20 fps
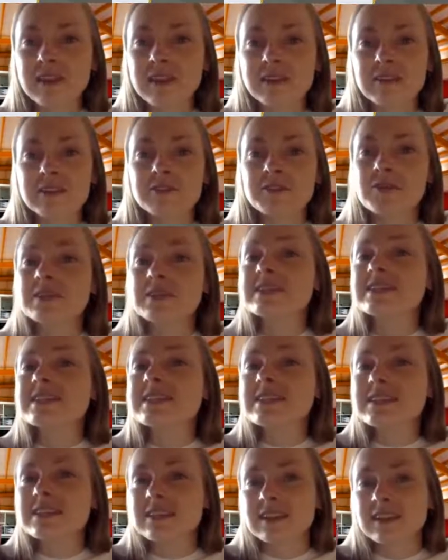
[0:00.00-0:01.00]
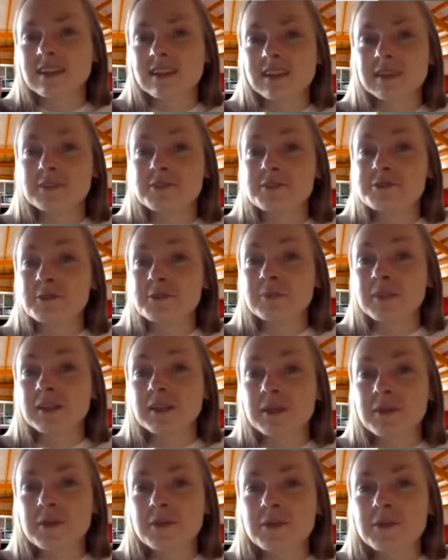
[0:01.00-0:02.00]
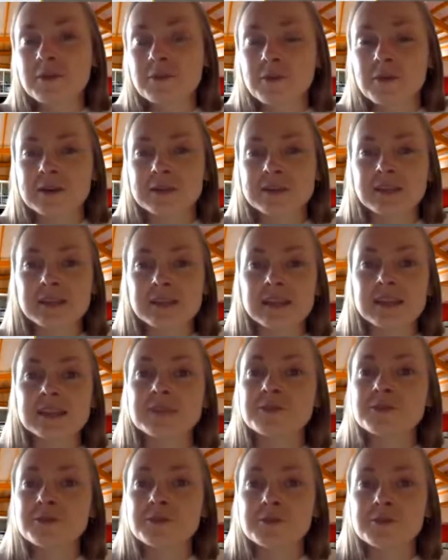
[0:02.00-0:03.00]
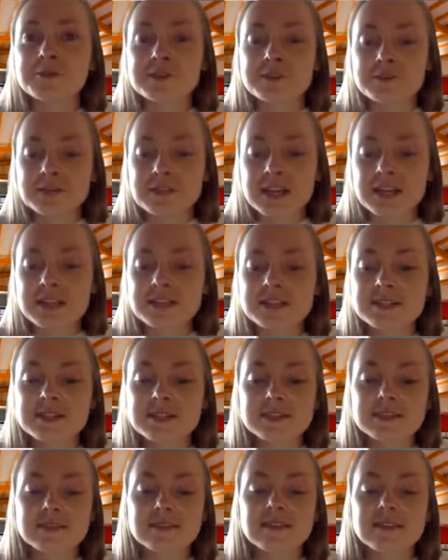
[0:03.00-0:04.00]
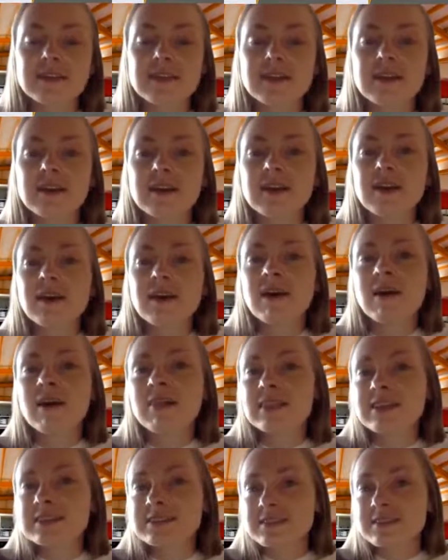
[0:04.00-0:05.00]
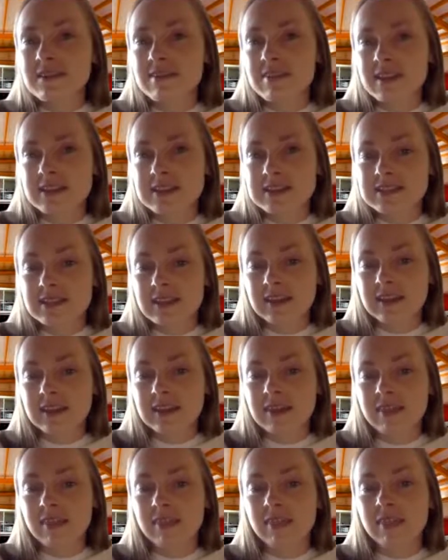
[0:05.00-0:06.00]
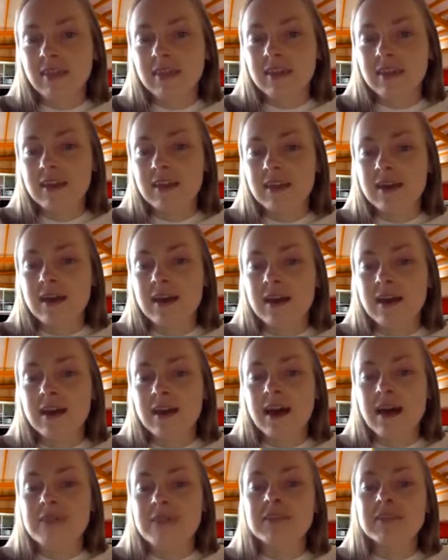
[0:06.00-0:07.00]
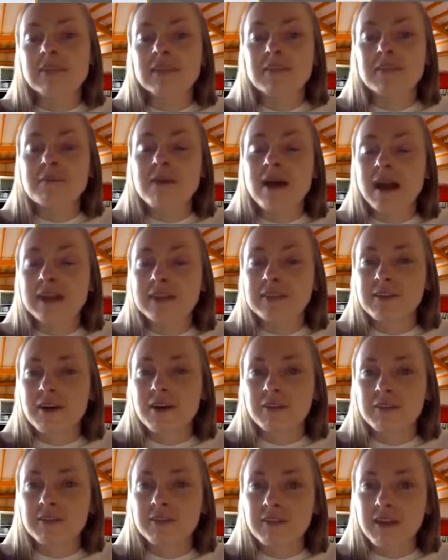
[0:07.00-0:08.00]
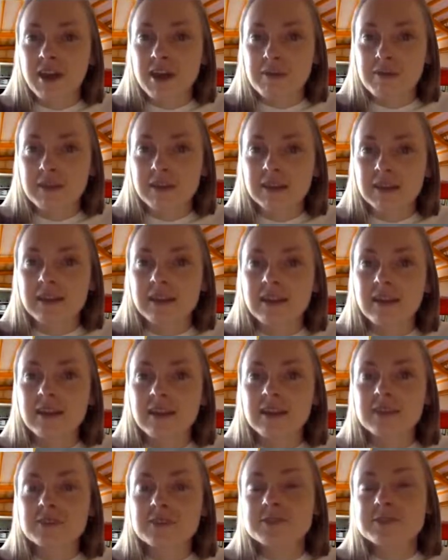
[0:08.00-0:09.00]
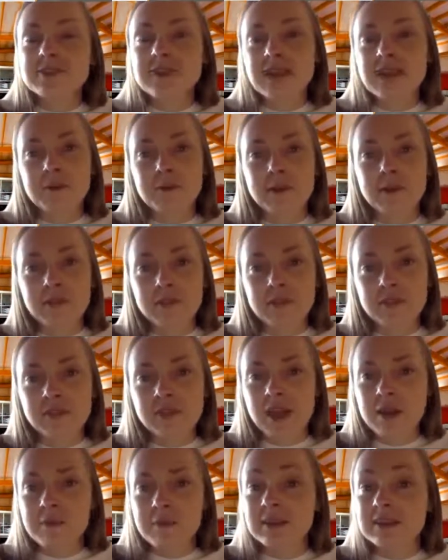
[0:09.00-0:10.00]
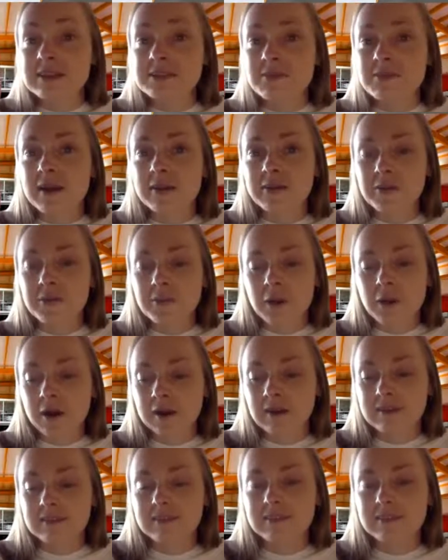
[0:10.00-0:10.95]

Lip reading: in a transition into something new where they need to do some changes? All these are things that can have an impact on the timing to say whether the timing is right or wrong.